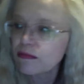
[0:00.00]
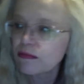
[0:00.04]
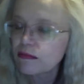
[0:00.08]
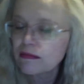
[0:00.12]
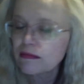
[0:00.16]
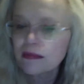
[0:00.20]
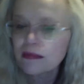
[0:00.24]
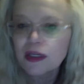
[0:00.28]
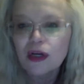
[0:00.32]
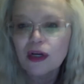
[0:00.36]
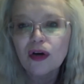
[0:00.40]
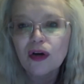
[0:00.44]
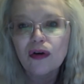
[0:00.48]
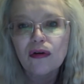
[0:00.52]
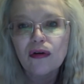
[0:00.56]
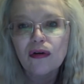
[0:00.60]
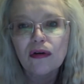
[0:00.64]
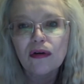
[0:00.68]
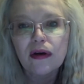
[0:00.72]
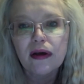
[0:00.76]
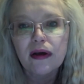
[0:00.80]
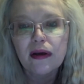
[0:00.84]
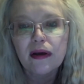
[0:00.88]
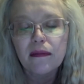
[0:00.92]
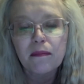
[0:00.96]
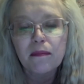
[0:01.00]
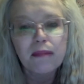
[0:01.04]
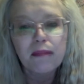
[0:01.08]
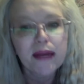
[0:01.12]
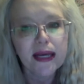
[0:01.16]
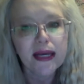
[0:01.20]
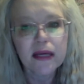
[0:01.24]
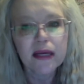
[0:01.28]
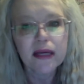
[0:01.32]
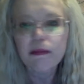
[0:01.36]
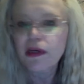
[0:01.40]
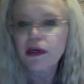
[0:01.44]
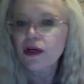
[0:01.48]
you know,
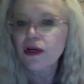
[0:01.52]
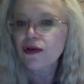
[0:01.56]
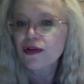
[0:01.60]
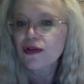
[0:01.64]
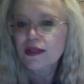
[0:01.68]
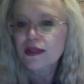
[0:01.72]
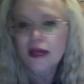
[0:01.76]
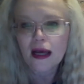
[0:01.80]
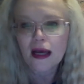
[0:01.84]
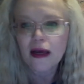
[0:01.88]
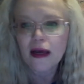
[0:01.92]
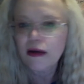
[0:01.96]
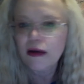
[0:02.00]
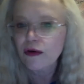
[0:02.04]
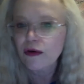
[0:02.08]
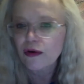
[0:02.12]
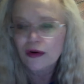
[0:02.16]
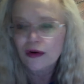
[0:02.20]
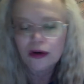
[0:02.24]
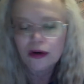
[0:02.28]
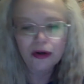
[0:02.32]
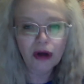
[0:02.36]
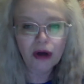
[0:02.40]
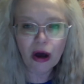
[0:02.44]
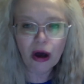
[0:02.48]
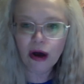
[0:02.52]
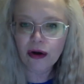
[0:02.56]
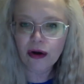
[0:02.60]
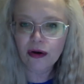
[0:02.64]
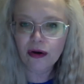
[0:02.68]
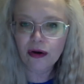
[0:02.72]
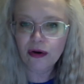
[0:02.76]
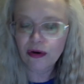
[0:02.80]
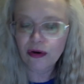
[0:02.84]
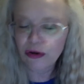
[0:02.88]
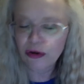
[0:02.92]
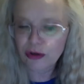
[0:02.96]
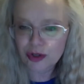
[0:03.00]
blaming your son or your daughter
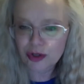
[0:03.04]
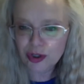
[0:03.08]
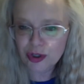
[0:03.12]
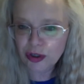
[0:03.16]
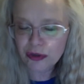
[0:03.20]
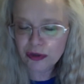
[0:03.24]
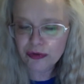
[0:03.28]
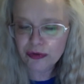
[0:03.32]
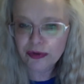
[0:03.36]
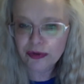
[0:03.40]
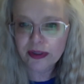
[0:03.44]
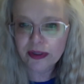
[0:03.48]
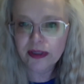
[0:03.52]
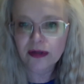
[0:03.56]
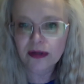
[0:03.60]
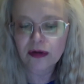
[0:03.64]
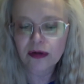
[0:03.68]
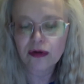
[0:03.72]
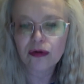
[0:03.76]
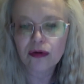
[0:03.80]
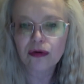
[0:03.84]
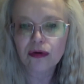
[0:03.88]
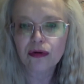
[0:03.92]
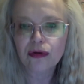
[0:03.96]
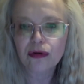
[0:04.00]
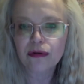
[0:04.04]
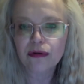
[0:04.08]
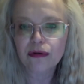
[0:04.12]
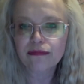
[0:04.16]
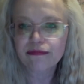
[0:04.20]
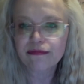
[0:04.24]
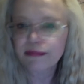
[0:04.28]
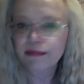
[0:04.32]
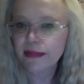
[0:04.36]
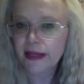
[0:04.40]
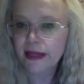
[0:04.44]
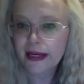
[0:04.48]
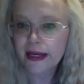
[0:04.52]
or your children or
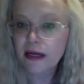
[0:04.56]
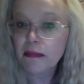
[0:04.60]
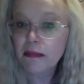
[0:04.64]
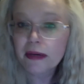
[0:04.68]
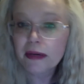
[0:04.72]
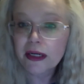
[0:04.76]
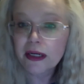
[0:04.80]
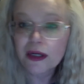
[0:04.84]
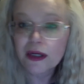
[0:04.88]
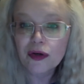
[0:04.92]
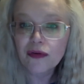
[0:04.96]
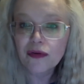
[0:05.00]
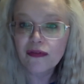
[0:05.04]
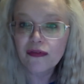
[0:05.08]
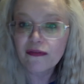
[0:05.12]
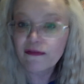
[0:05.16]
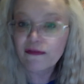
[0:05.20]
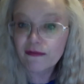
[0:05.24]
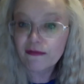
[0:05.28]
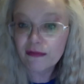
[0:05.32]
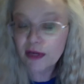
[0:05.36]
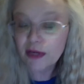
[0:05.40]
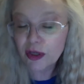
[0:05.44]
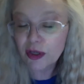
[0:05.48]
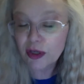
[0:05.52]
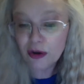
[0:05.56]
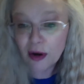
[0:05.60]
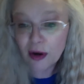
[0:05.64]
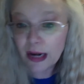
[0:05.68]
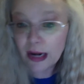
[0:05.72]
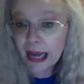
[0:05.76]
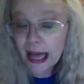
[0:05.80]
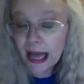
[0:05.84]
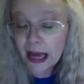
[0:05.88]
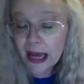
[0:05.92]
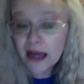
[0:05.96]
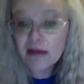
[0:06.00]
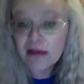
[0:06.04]
anybody in your
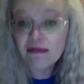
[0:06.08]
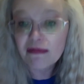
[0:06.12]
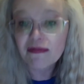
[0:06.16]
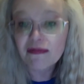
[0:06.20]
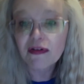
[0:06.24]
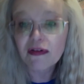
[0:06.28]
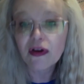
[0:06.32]
life.